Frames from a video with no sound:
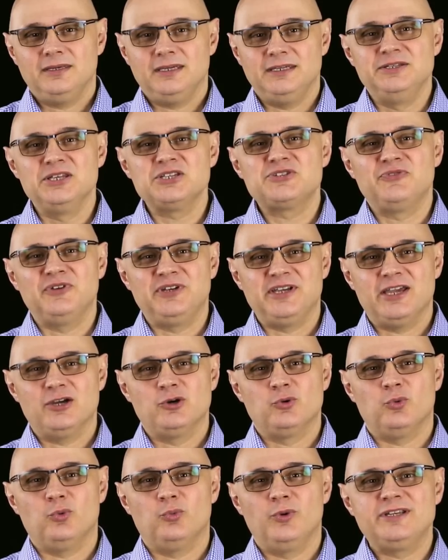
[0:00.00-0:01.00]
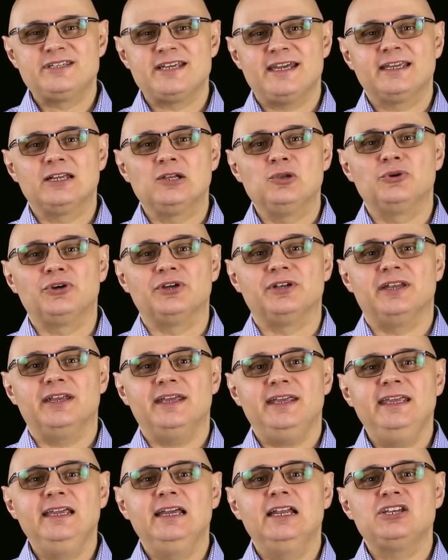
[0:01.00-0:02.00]
In this video, we take a look at
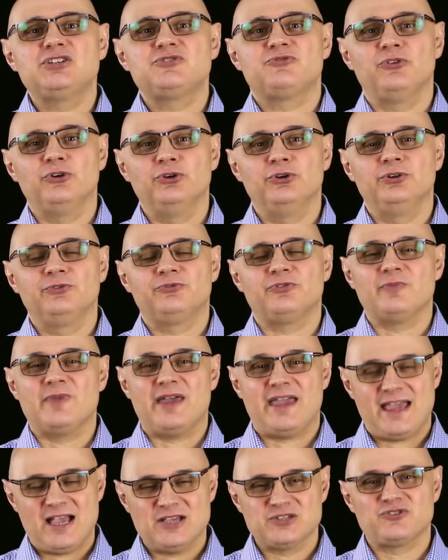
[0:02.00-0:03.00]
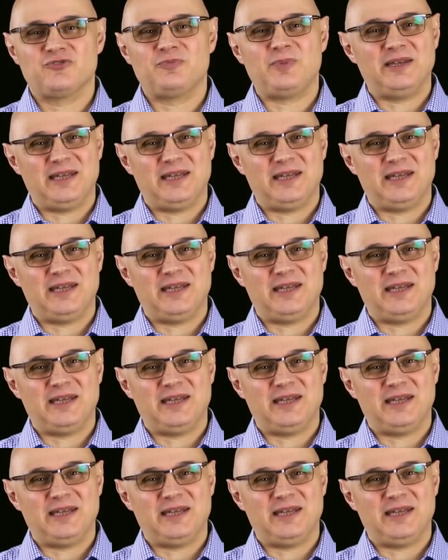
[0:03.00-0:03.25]
English fern from the House of